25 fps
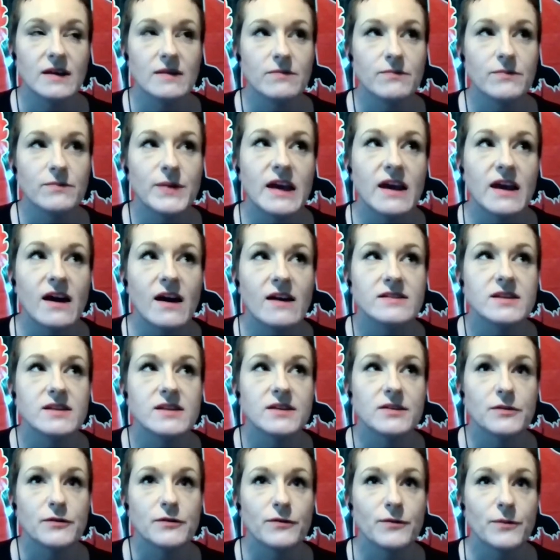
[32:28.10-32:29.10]
because
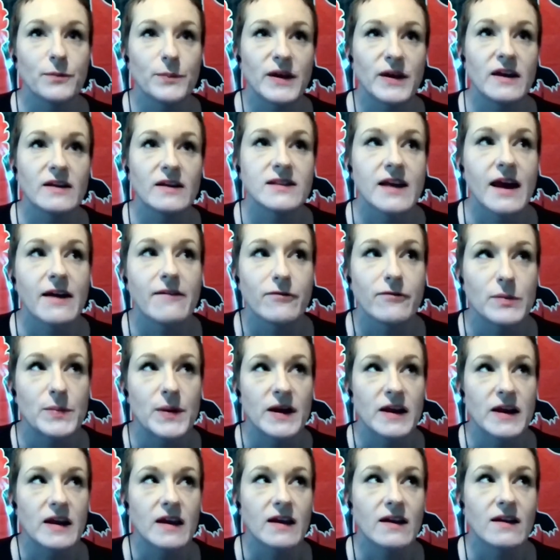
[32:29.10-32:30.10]

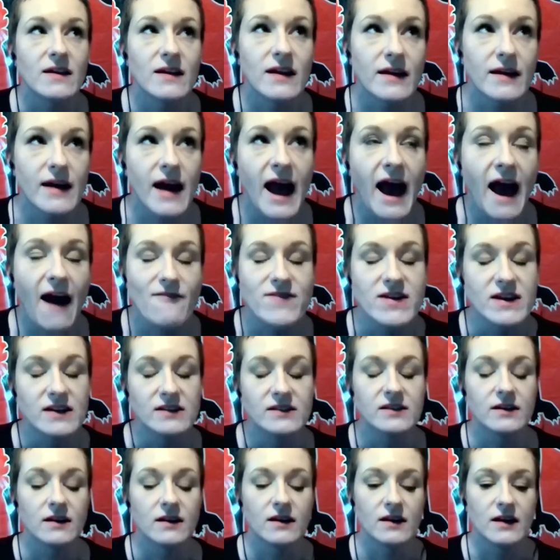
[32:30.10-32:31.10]
everybody having
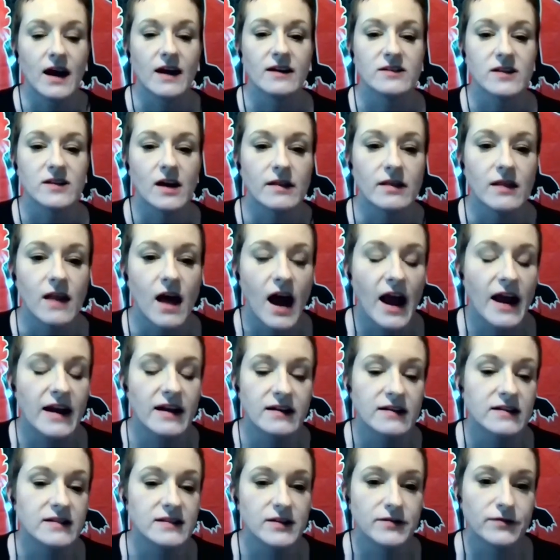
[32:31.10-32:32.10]
to connect online
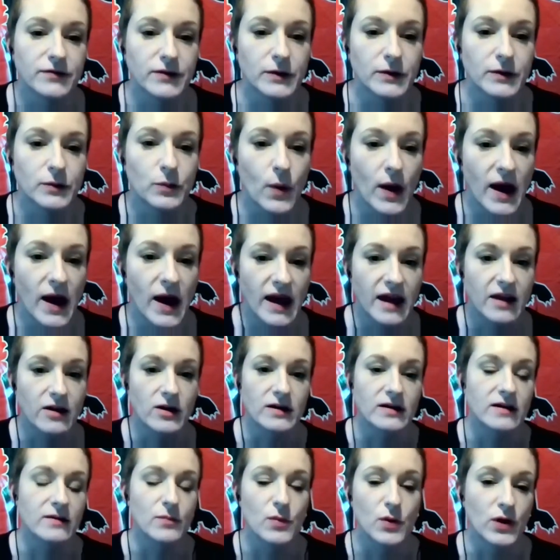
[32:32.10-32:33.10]
in a different way or
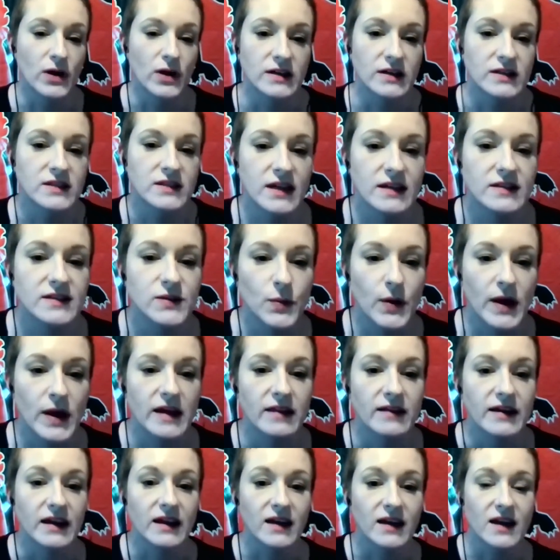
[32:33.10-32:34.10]
in a more intense
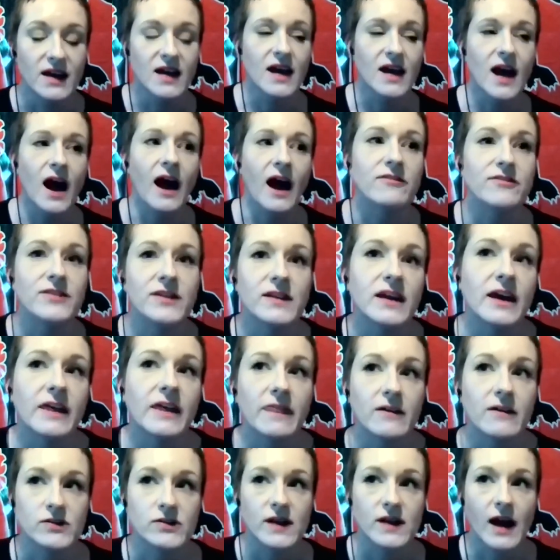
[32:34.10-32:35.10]
way, like I feel like
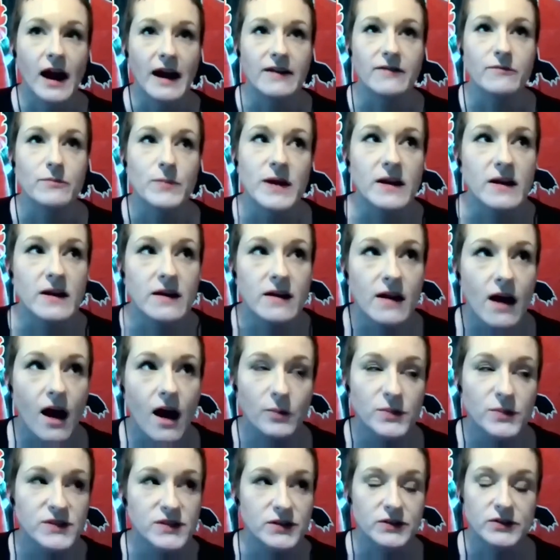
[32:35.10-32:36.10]
there's kind of been an
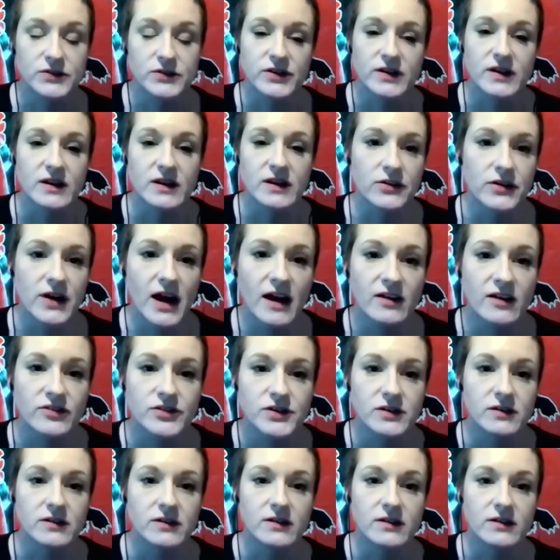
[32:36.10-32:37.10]
upsurge in
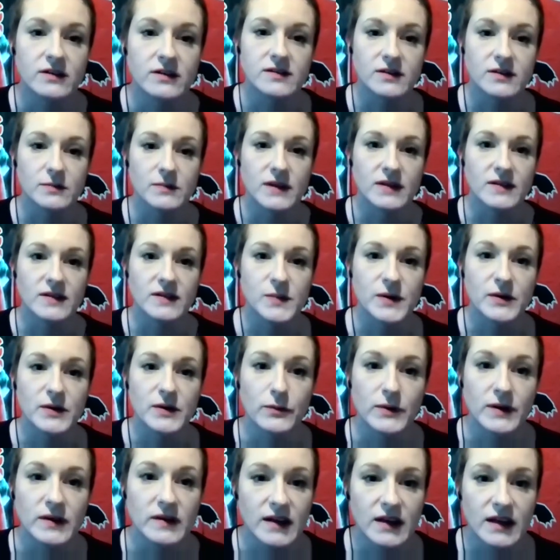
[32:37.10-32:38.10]
internationalism that's been
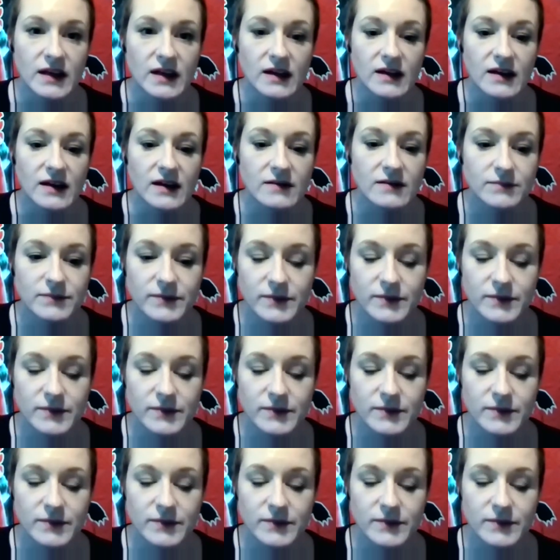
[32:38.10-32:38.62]
really